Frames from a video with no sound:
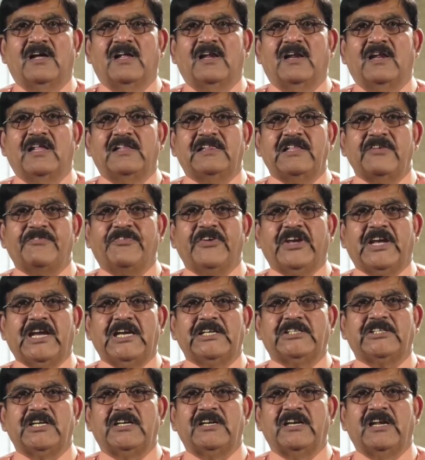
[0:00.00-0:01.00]

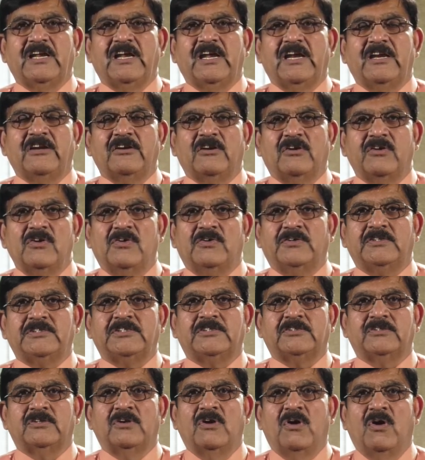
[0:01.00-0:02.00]
Lithification
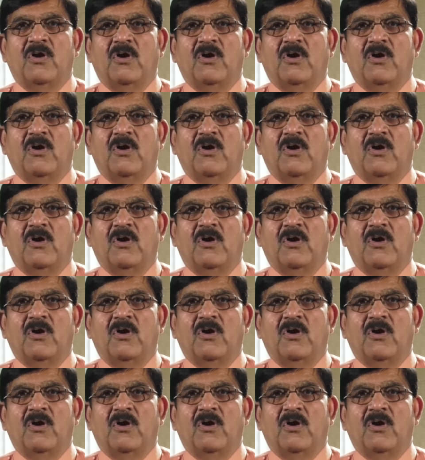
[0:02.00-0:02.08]
includes